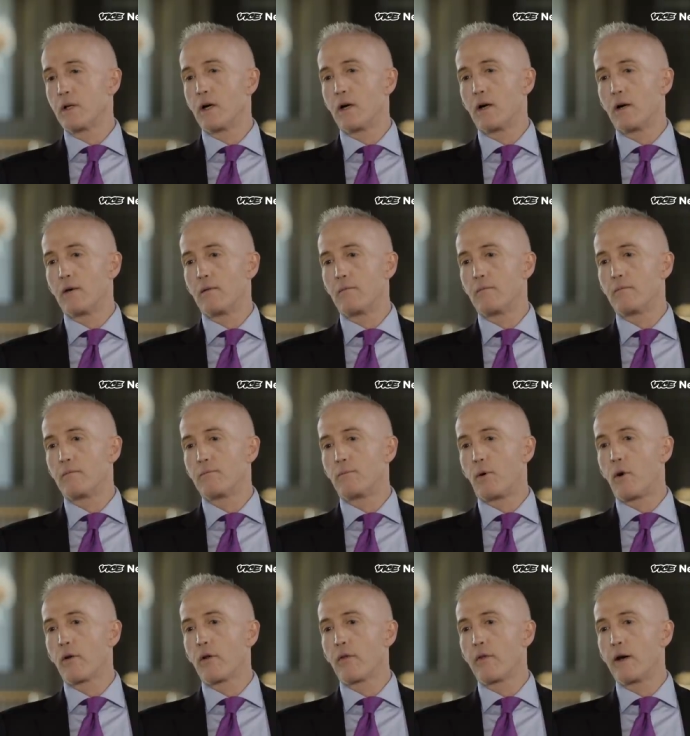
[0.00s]
Um,
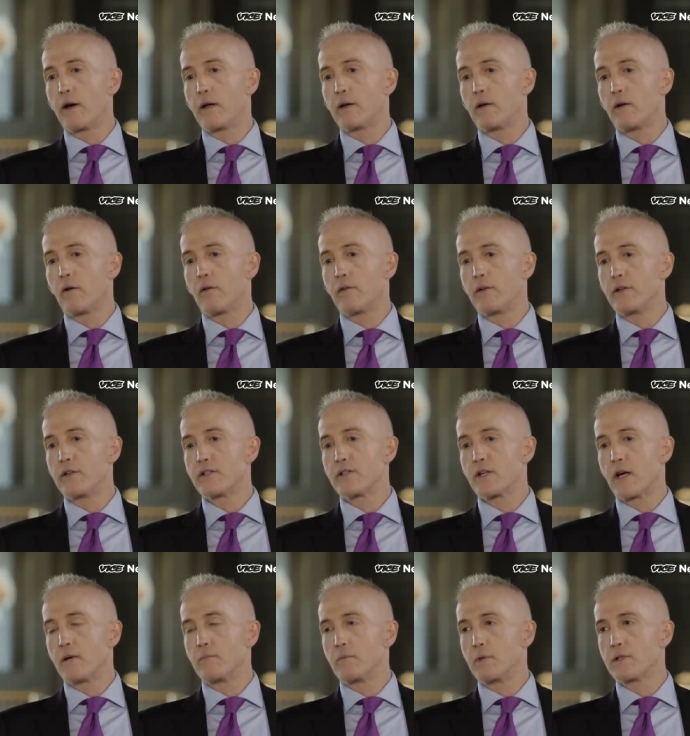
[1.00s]
part of that are the
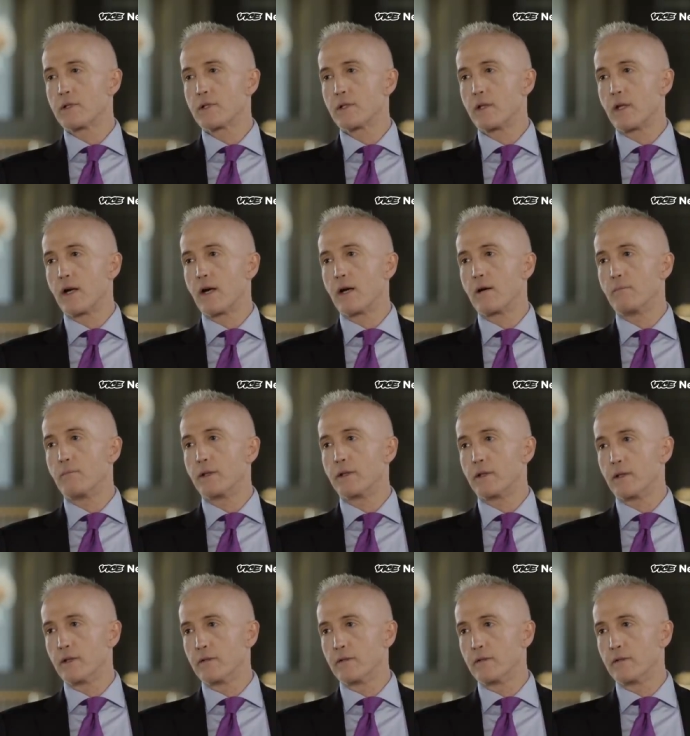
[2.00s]
assignments that I've been